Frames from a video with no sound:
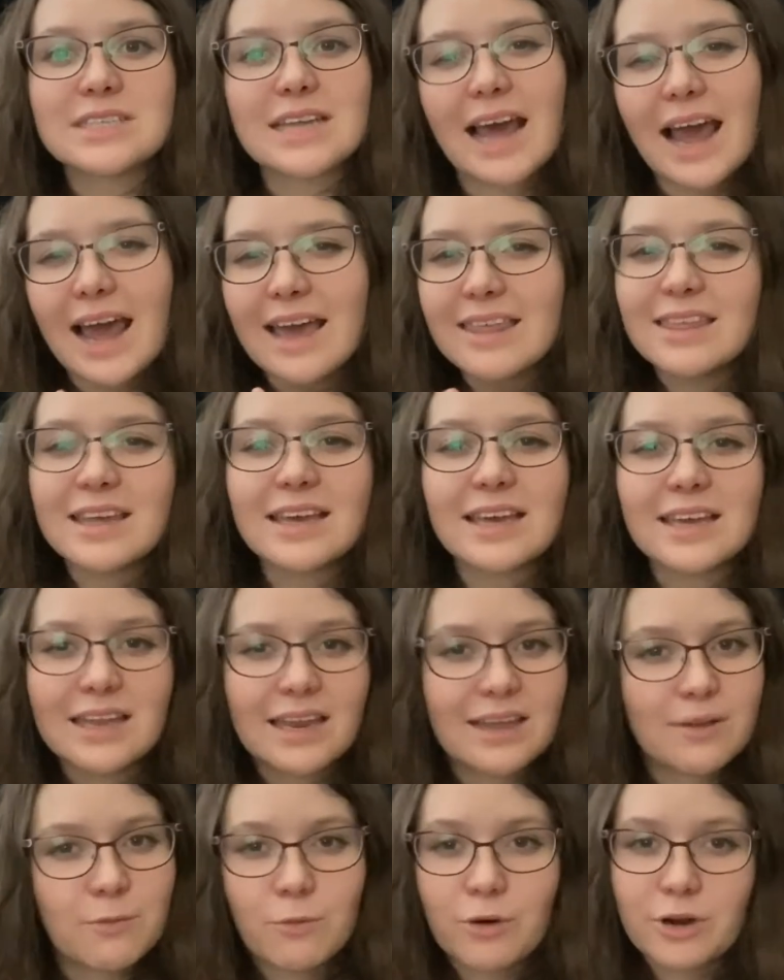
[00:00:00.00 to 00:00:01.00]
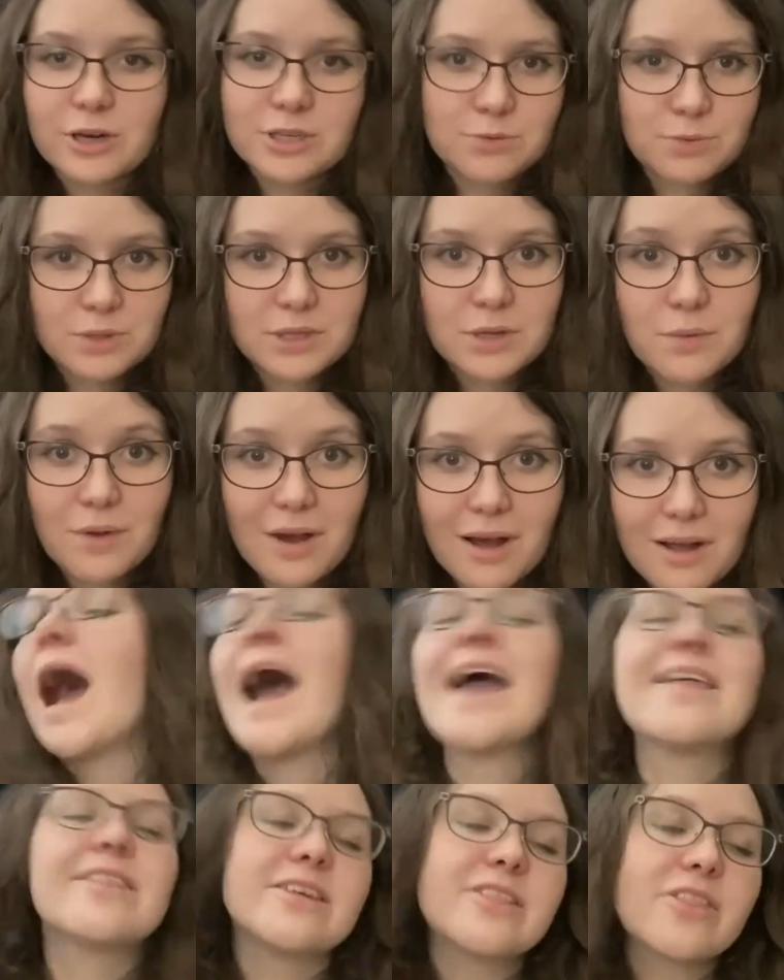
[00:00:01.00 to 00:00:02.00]
I think it works really well.
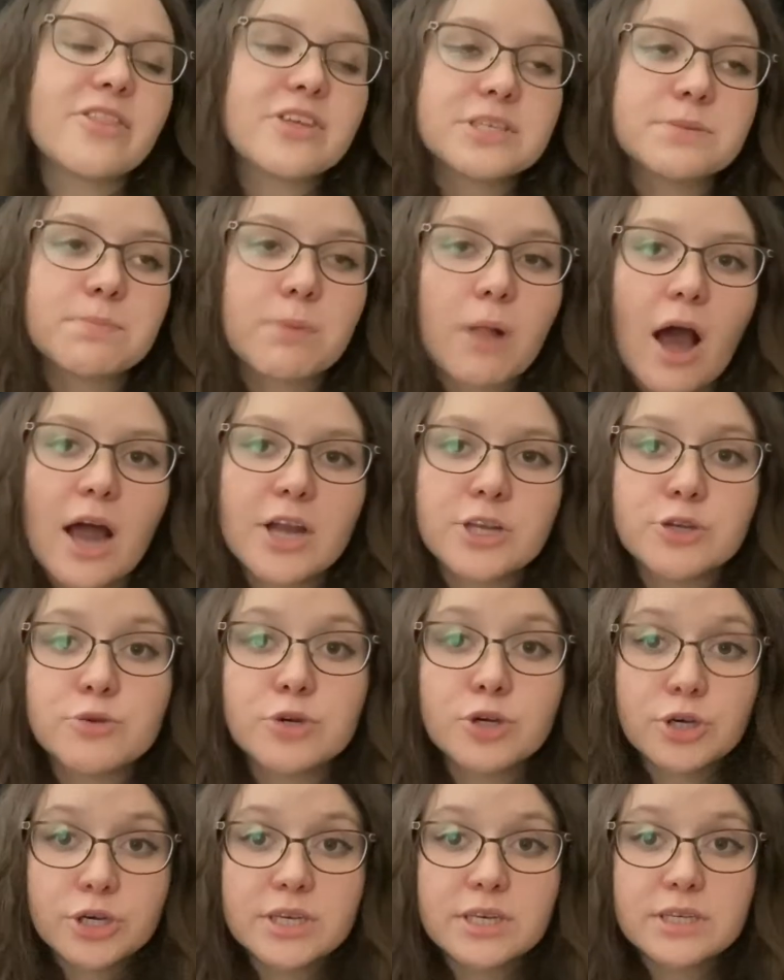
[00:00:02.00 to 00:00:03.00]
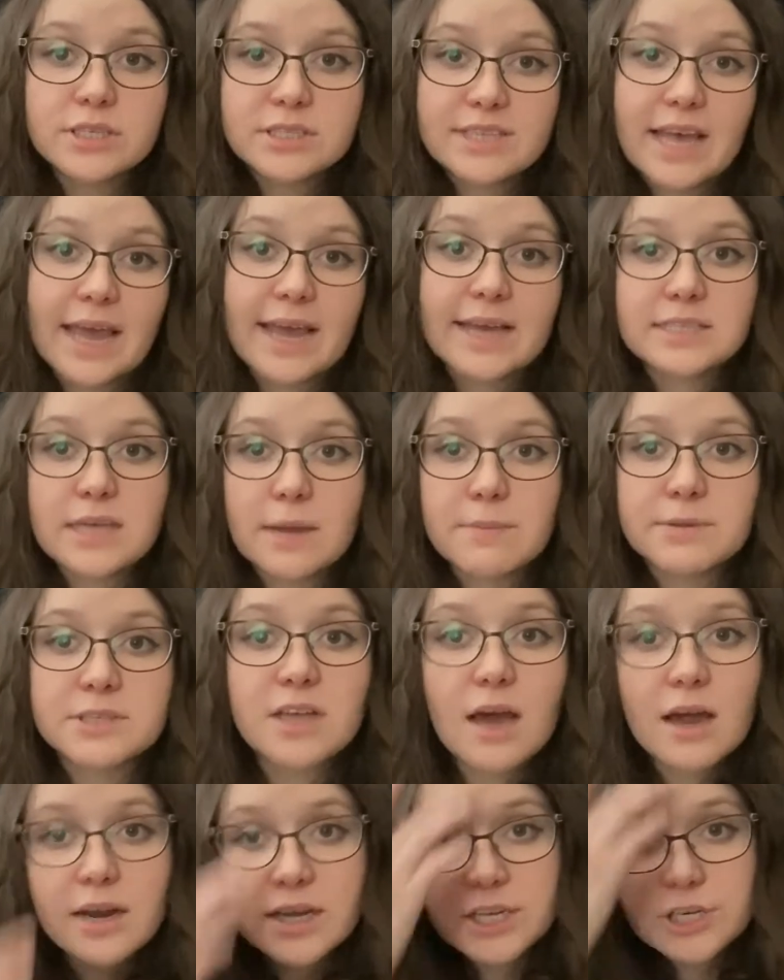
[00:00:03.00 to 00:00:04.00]
I think this plot, you could say it's
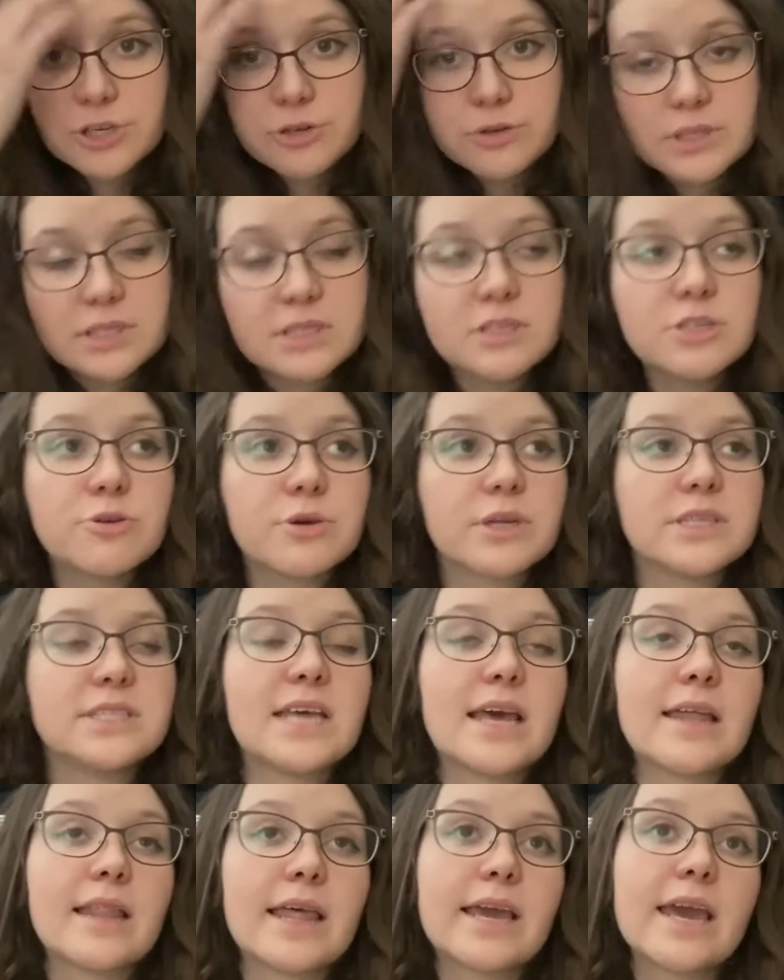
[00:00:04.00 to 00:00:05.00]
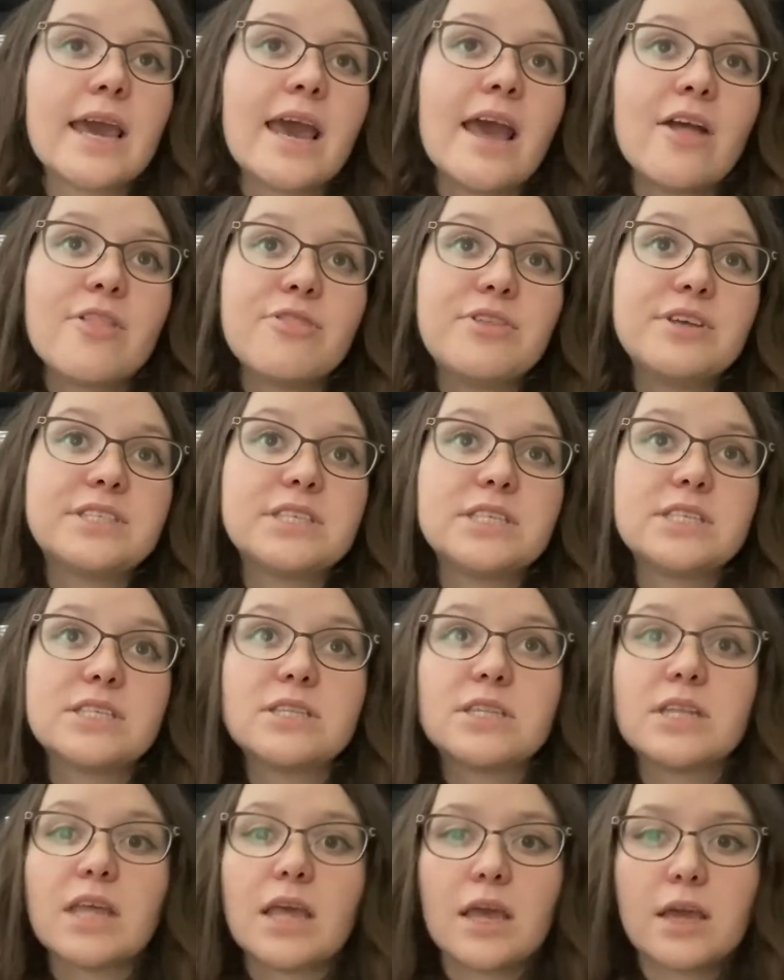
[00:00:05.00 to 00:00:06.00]
episodic, and you could say like this
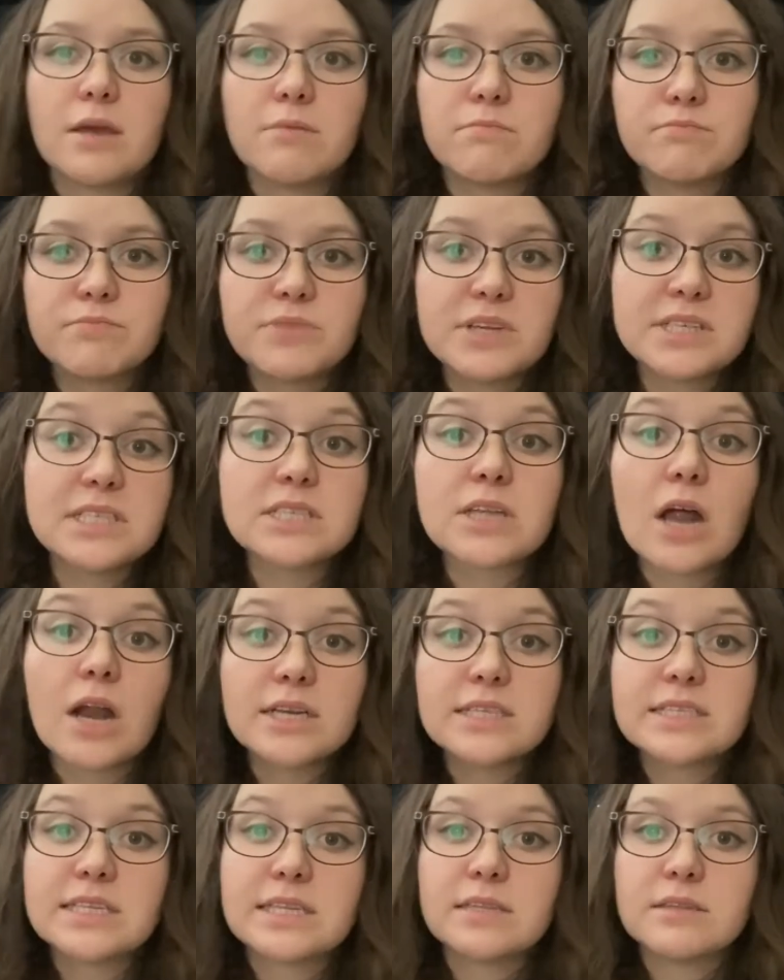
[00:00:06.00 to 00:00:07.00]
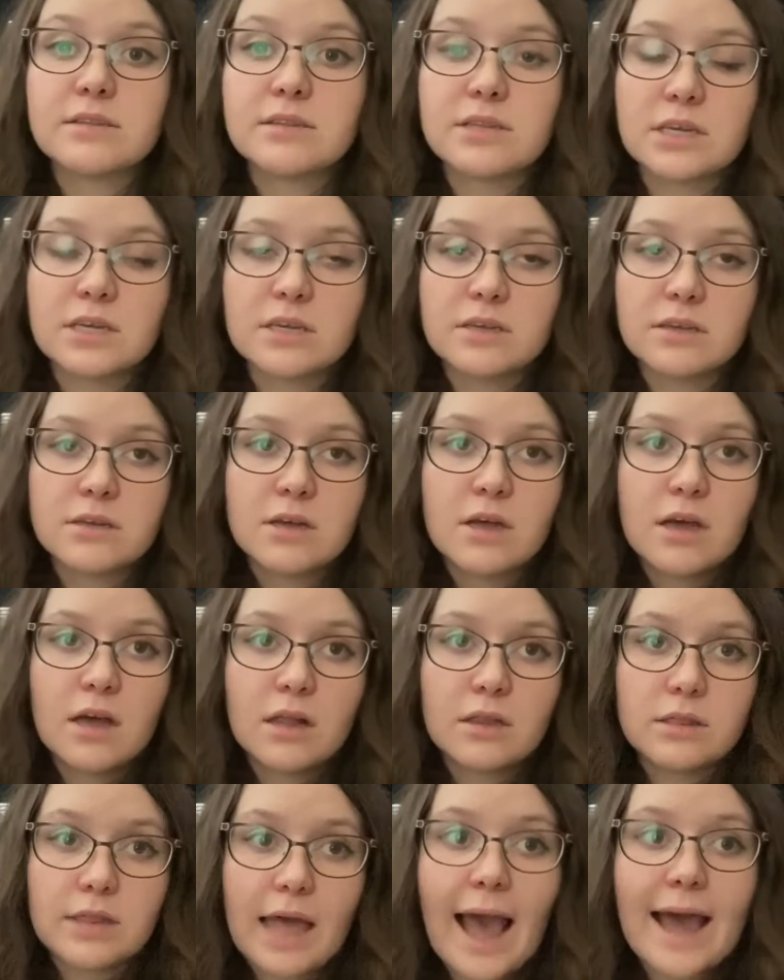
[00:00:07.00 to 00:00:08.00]
is honestly the
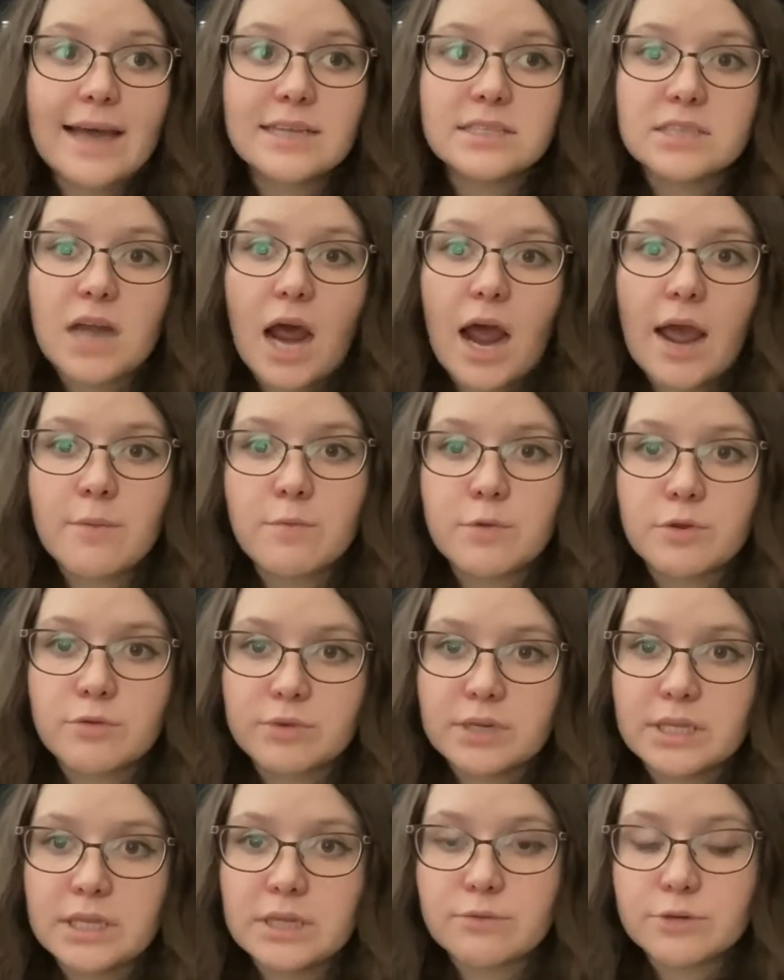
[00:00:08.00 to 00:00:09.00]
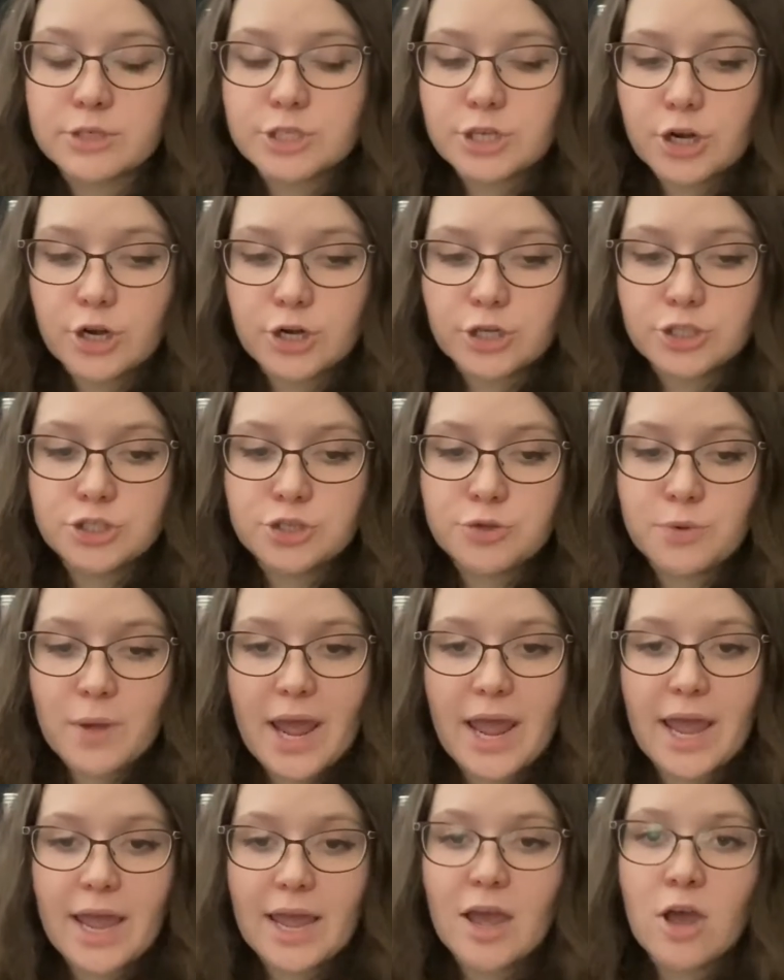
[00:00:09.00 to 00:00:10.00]
last time we really return to
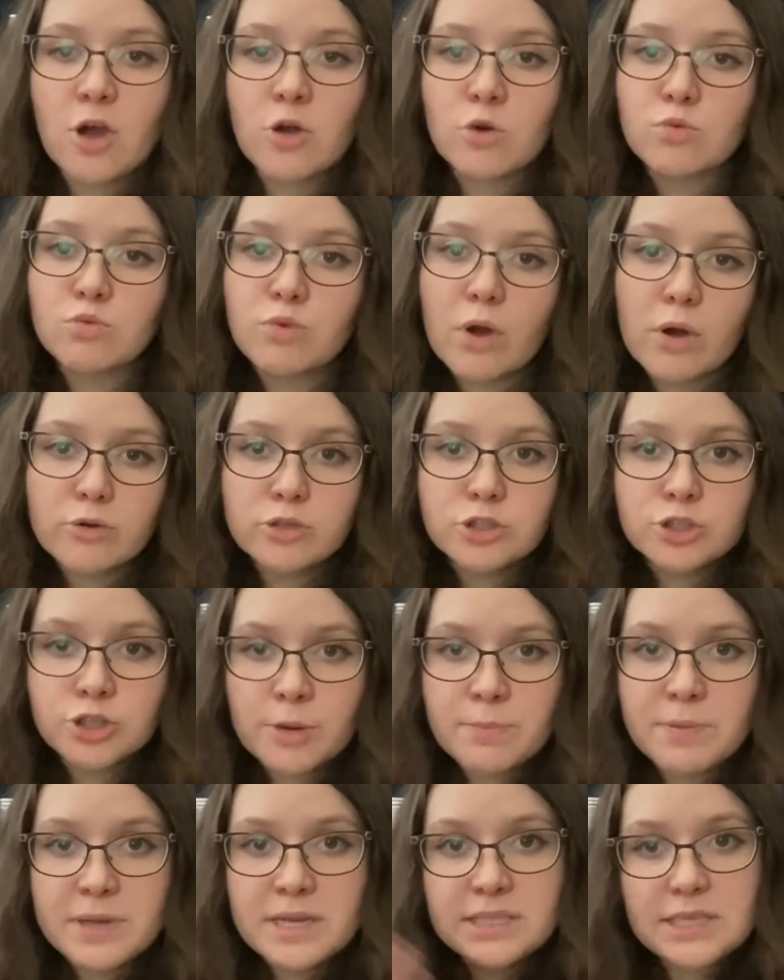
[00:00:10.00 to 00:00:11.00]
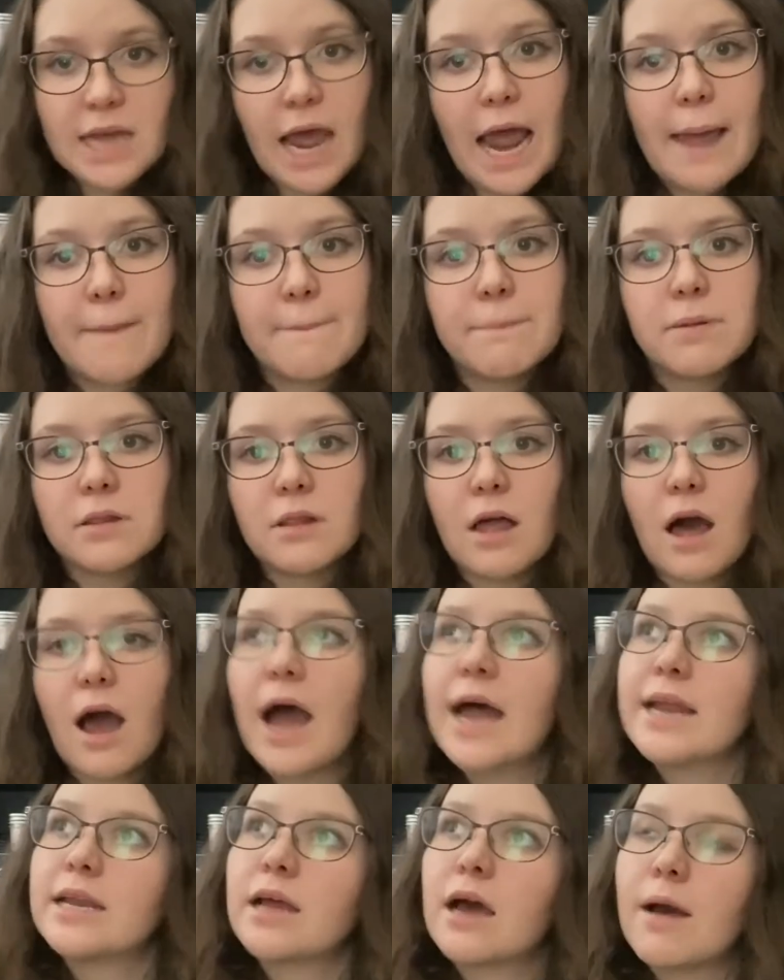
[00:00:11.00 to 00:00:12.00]
a road trippy type
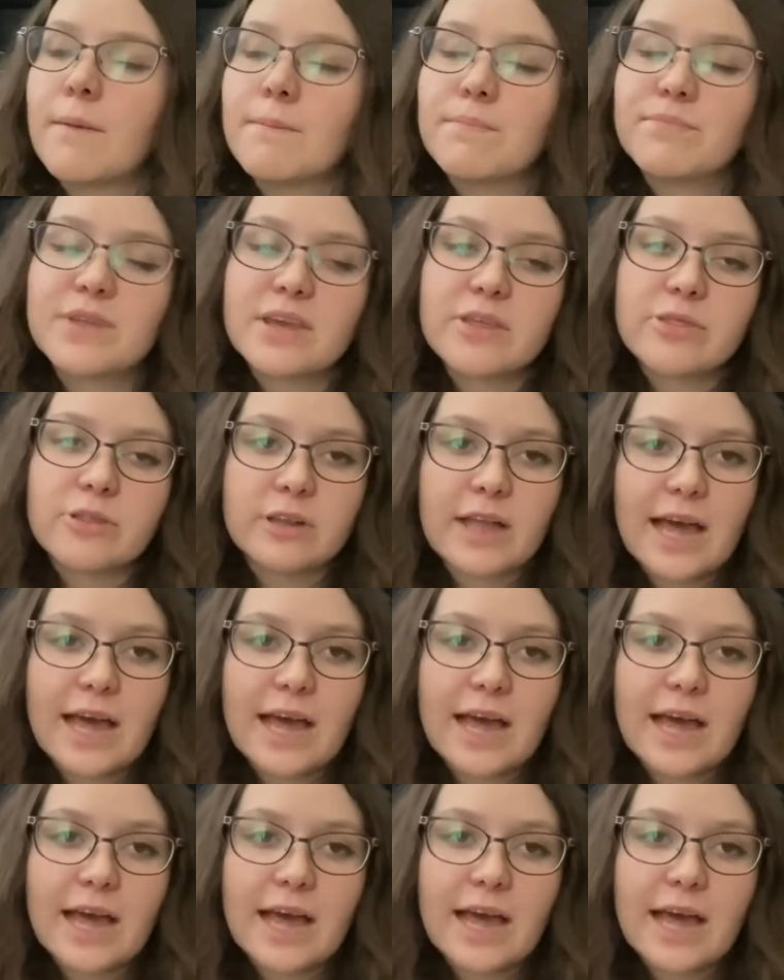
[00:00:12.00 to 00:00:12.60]
plot in